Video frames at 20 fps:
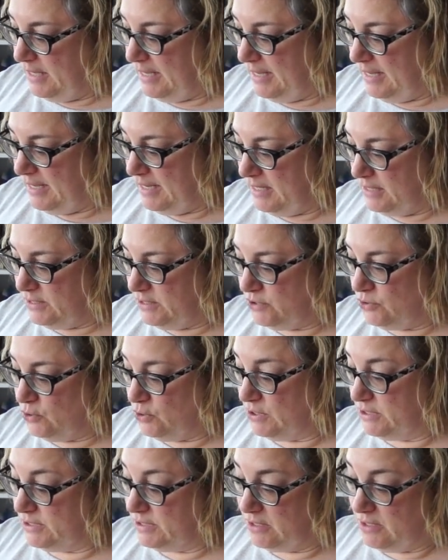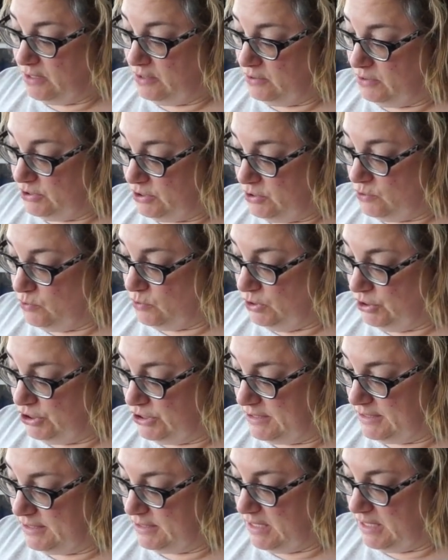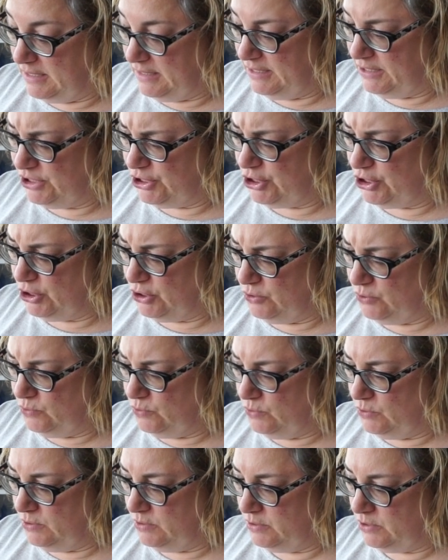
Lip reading: and of course the colors are gorgeous. I need to